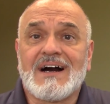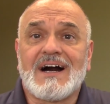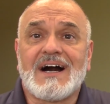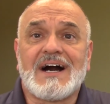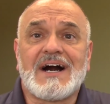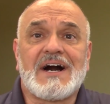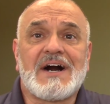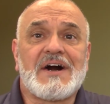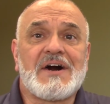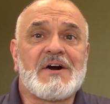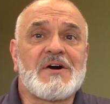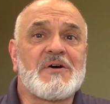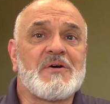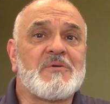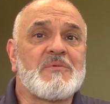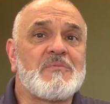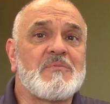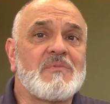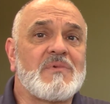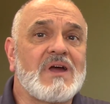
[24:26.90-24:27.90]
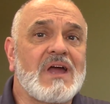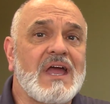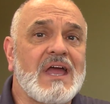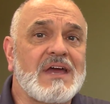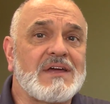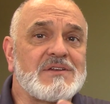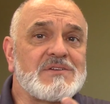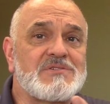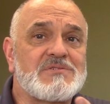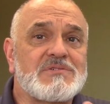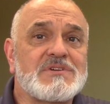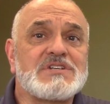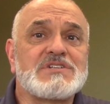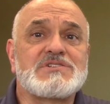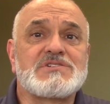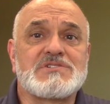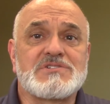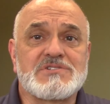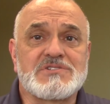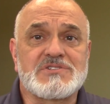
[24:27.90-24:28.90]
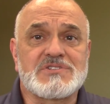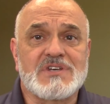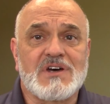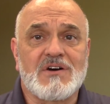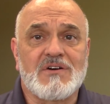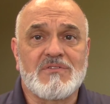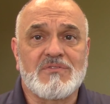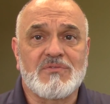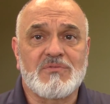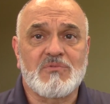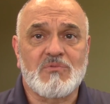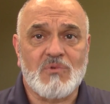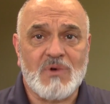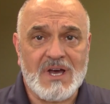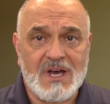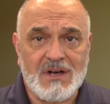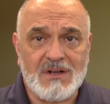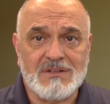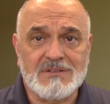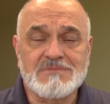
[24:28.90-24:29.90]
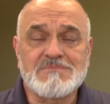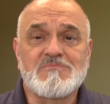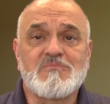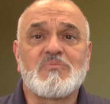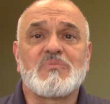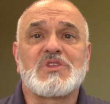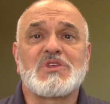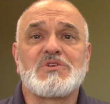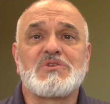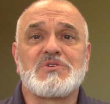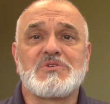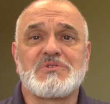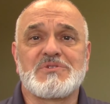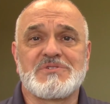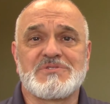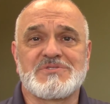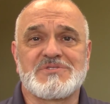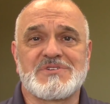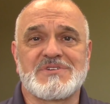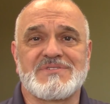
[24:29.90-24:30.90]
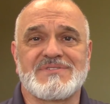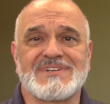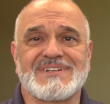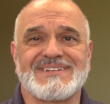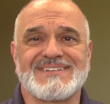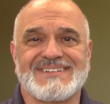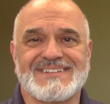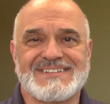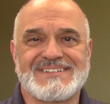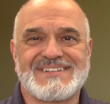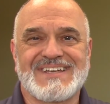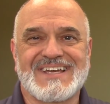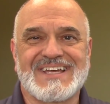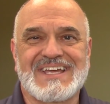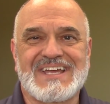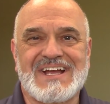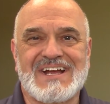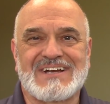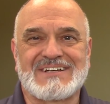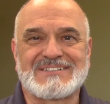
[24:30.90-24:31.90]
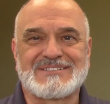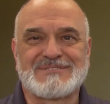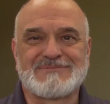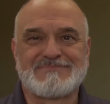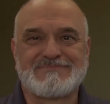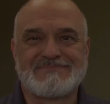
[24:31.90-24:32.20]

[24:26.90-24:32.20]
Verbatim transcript: um, and treat yourself well. You deserve it. Take care.